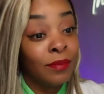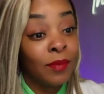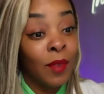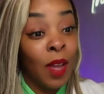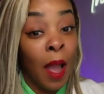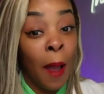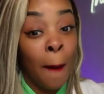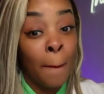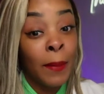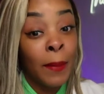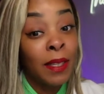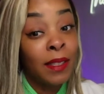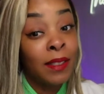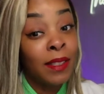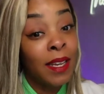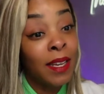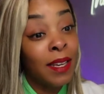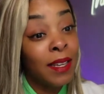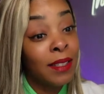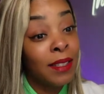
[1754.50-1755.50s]
I'm just
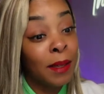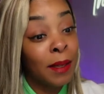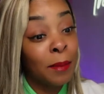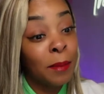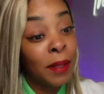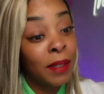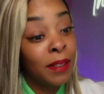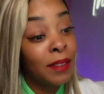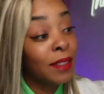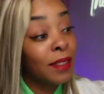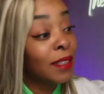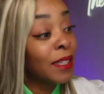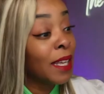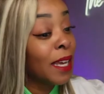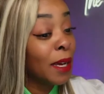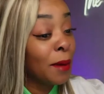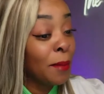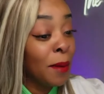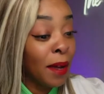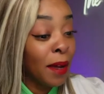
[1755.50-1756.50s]
saying something else to
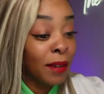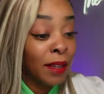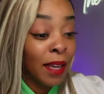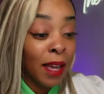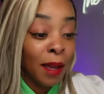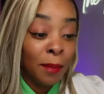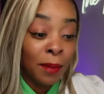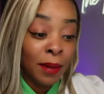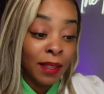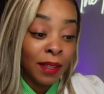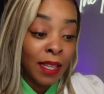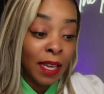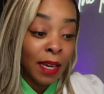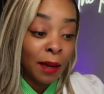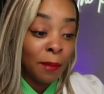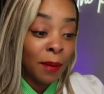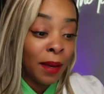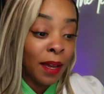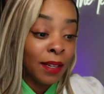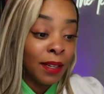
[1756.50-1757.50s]
think about. Y'all better think
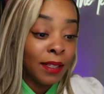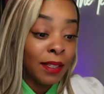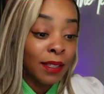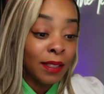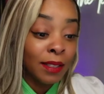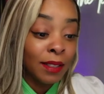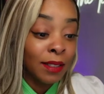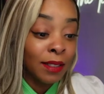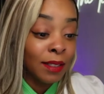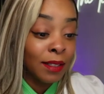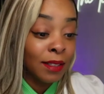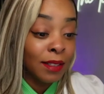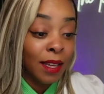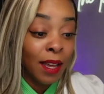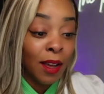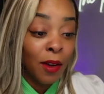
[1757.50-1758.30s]
about this because it sounds